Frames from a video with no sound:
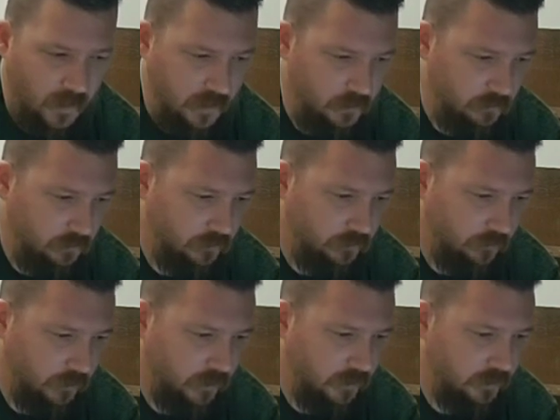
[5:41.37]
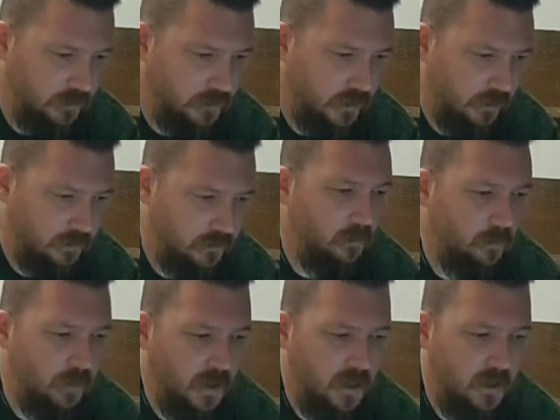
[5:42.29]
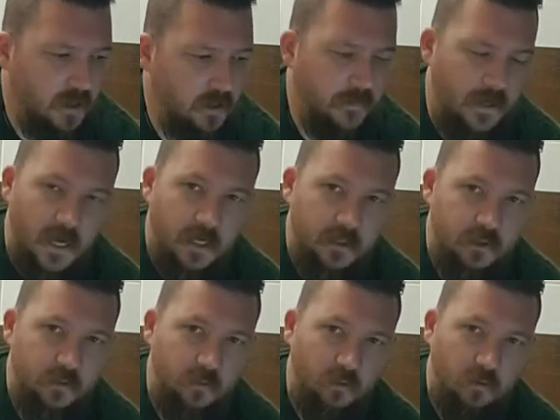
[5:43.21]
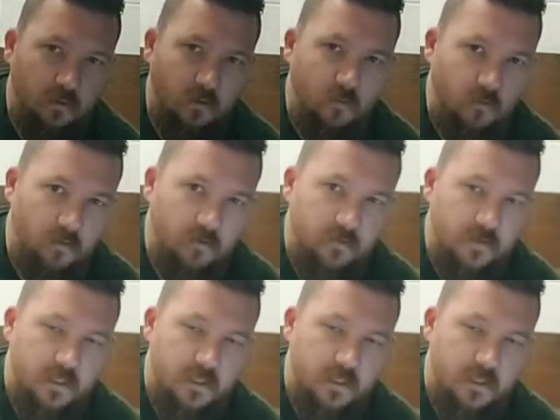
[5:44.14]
factual from what I understand. But the actual lore